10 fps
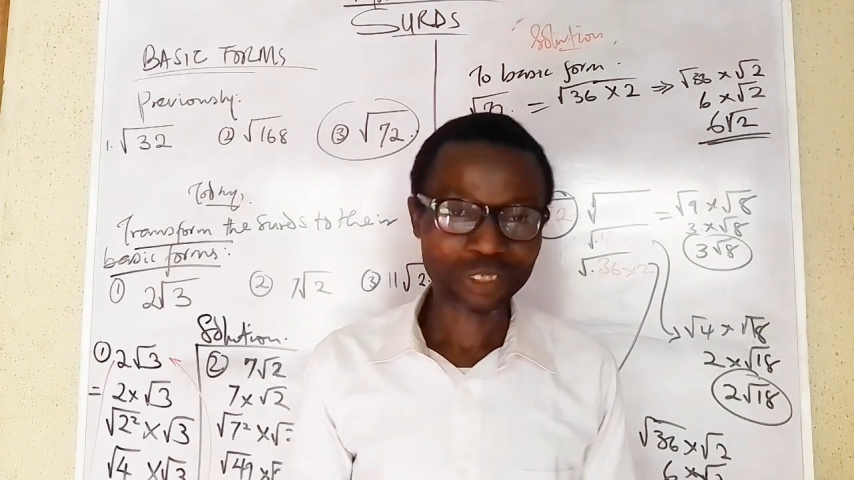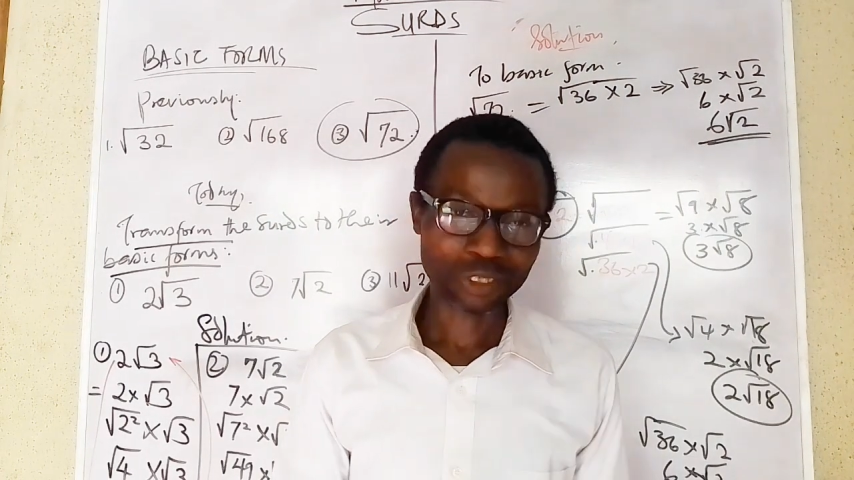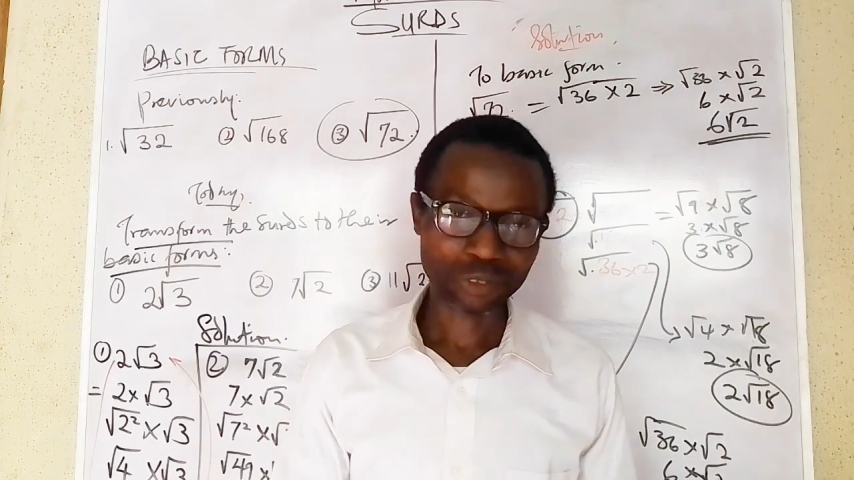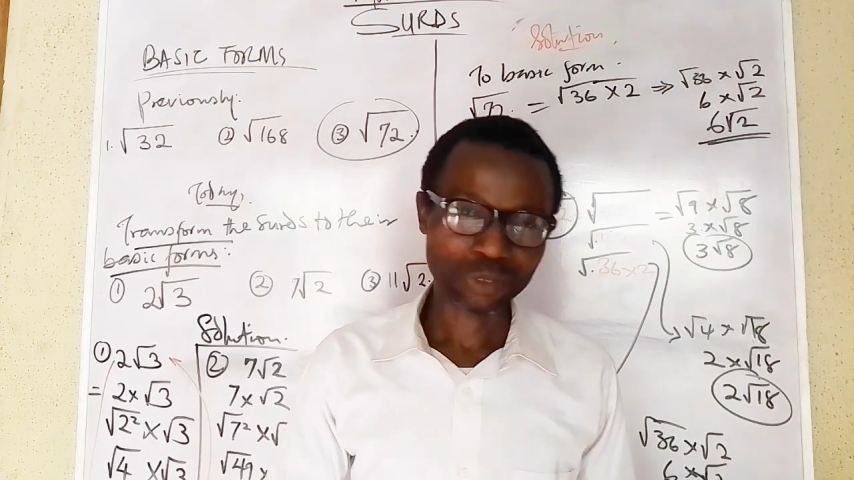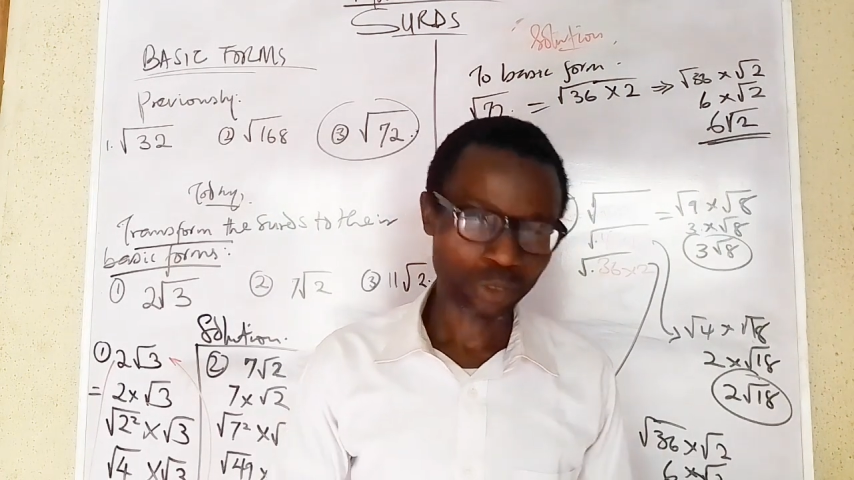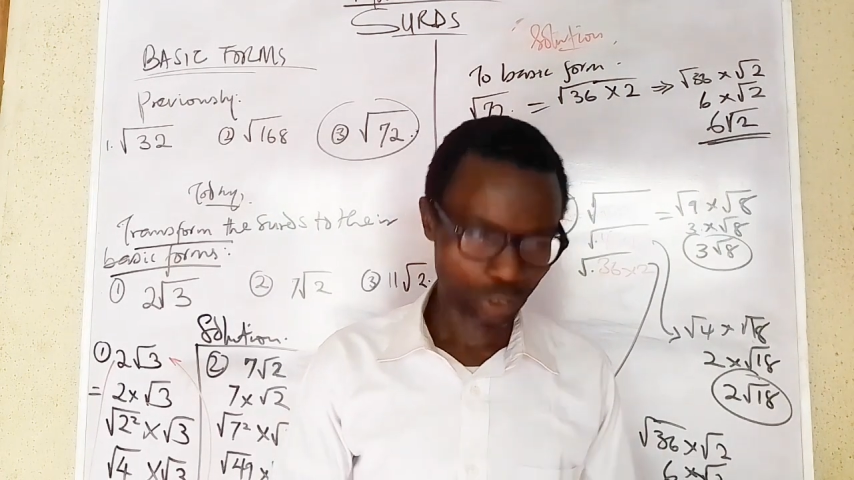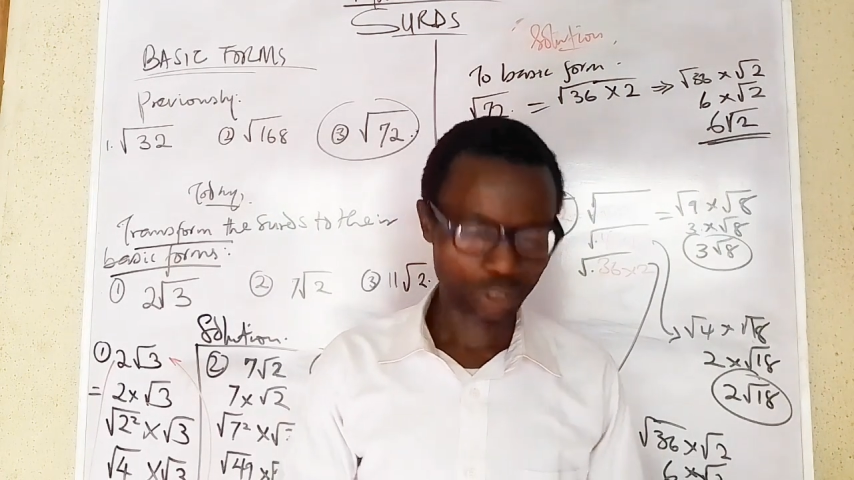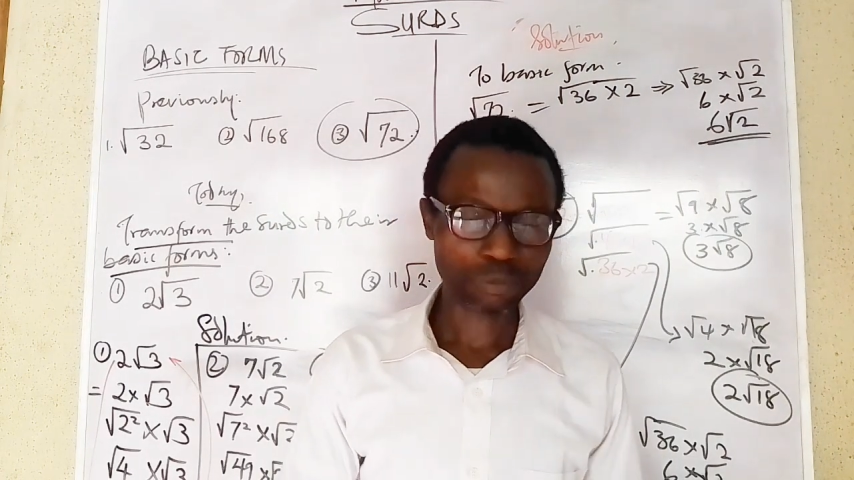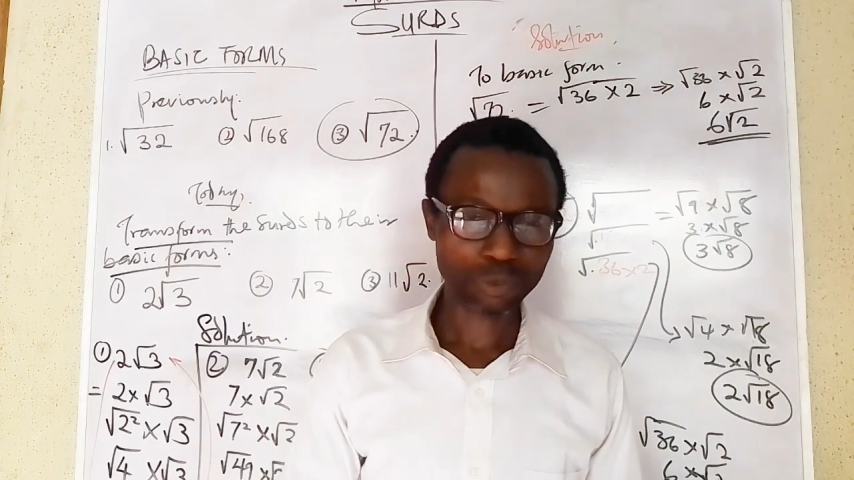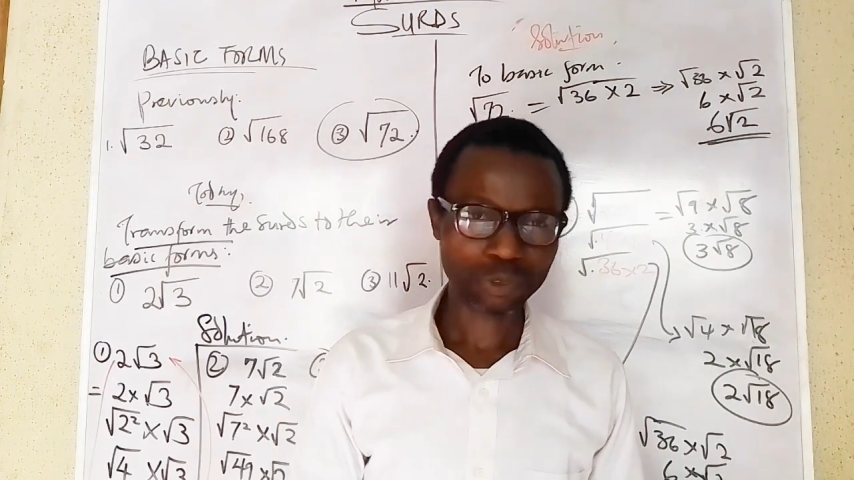is not
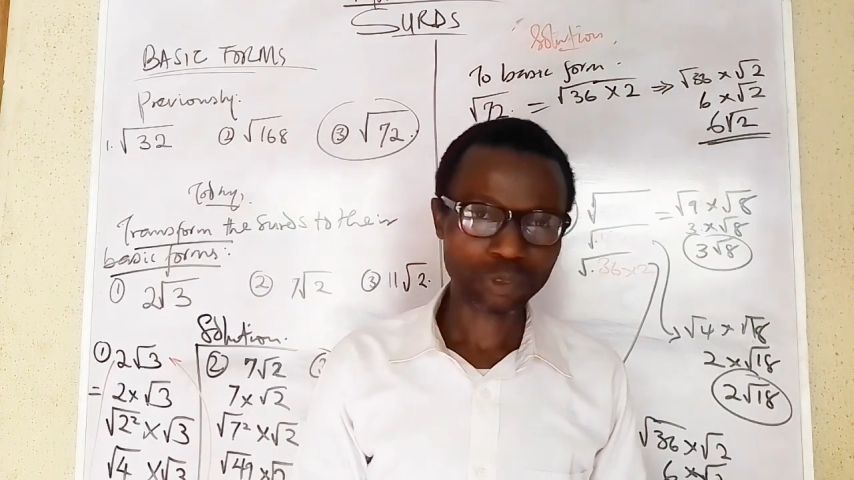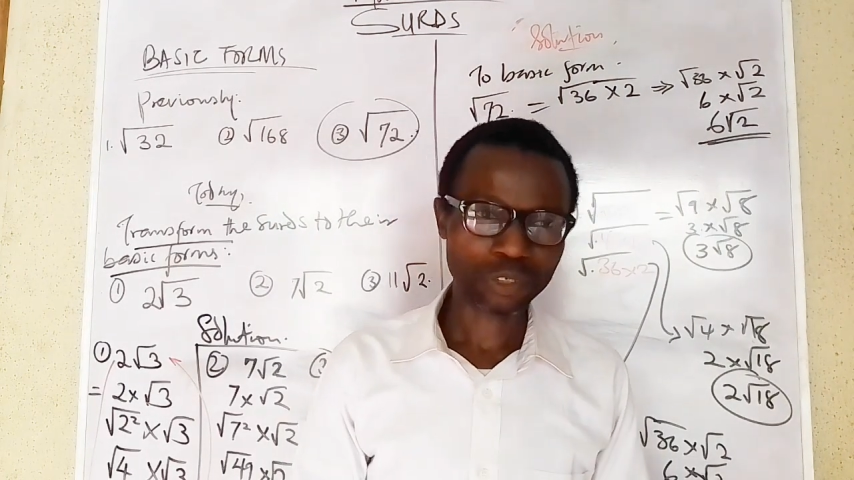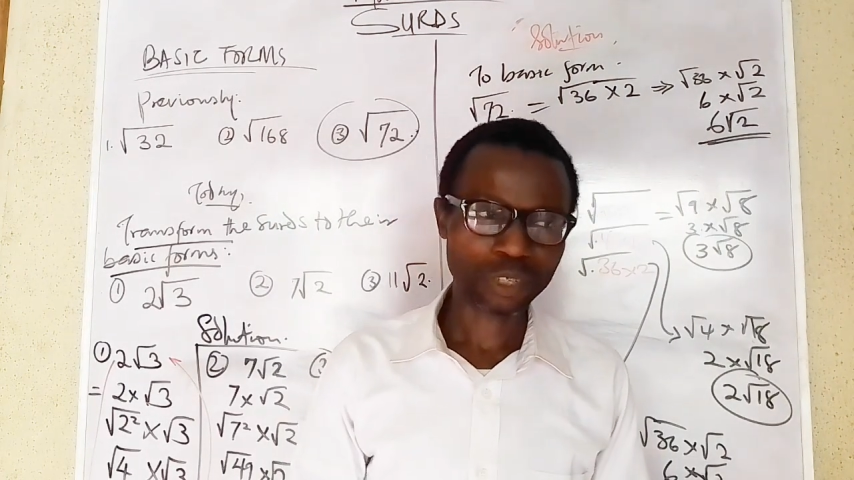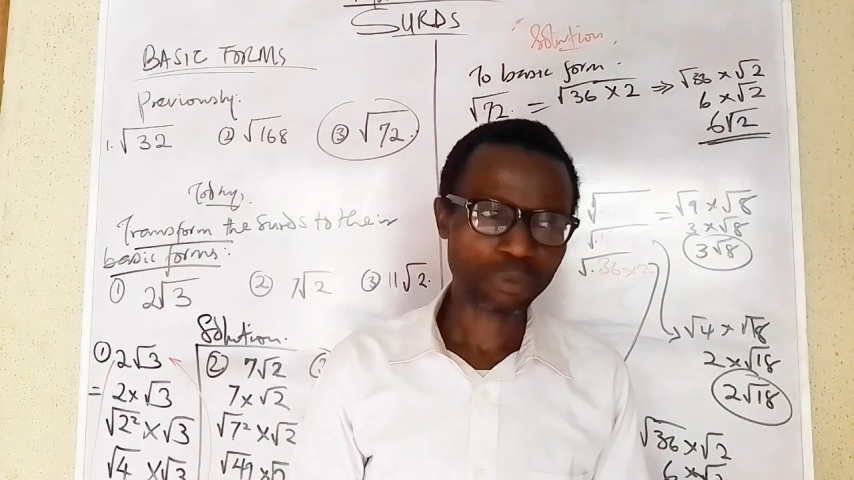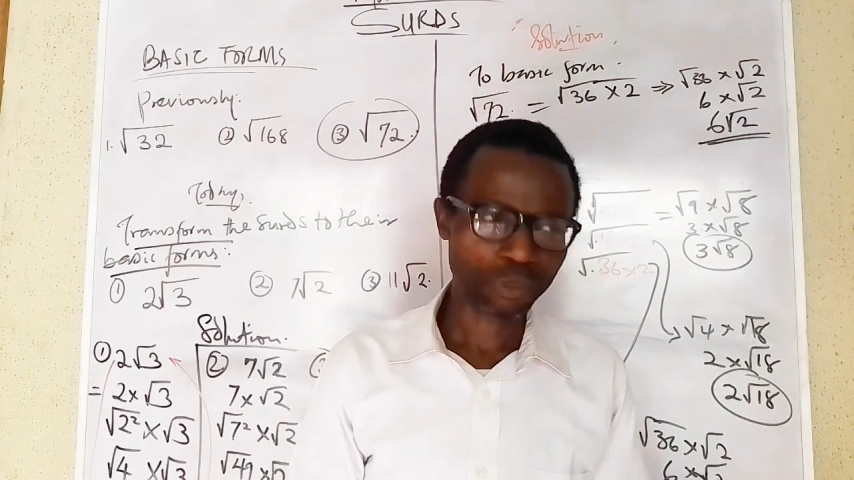simple to the other,